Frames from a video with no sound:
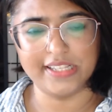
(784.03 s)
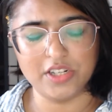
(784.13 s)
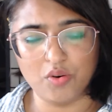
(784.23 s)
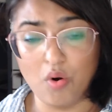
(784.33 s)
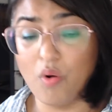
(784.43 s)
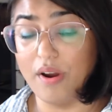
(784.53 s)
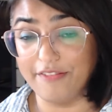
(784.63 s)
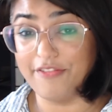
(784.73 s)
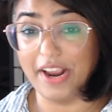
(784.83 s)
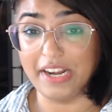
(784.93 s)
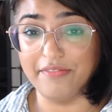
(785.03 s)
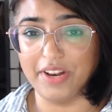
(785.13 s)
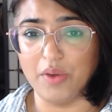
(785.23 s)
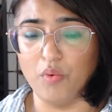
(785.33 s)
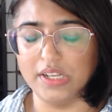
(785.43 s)
in a row,
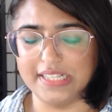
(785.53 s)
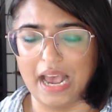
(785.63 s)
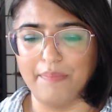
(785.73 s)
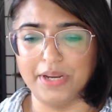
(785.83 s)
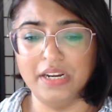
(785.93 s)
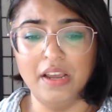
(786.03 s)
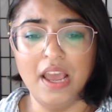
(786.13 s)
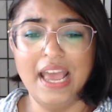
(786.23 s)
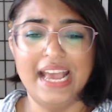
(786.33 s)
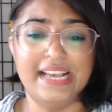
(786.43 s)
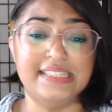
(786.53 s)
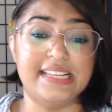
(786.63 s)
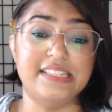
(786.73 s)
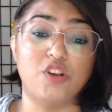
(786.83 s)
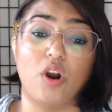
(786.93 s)
effectively what's happened is
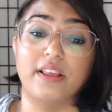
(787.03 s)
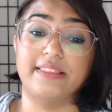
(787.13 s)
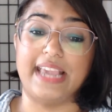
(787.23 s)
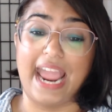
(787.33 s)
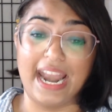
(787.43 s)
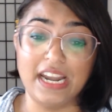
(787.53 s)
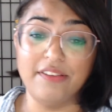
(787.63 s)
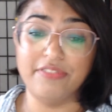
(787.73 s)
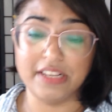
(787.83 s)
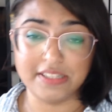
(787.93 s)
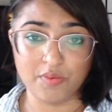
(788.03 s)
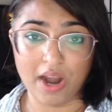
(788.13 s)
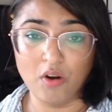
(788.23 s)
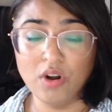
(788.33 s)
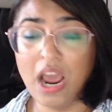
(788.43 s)
he's gone at the end of this
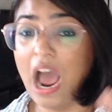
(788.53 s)
round,